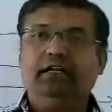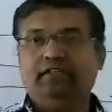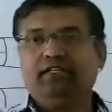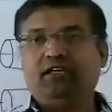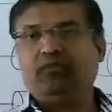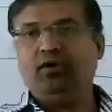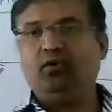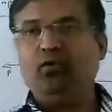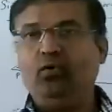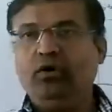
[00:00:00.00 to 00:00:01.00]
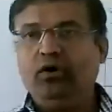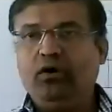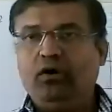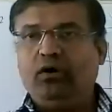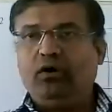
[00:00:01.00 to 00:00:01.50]
EL, that is
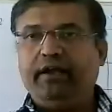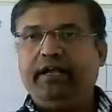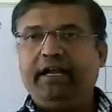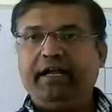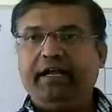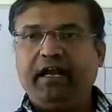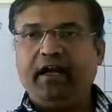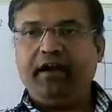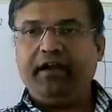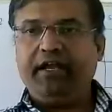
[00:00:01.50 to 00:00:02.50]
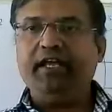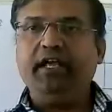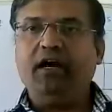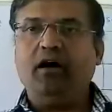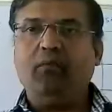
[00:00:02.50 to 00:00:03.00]
equal to
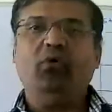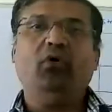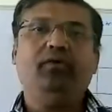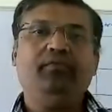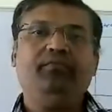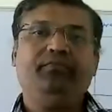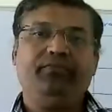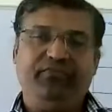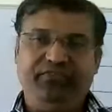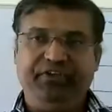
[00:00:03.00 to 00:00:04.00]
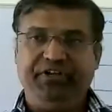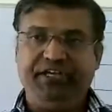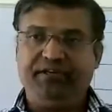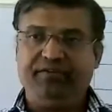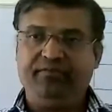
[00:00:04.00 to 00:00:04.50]
delta D
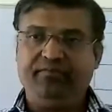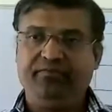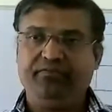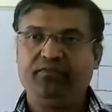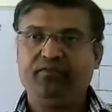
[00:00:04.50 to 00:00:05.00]
upon D.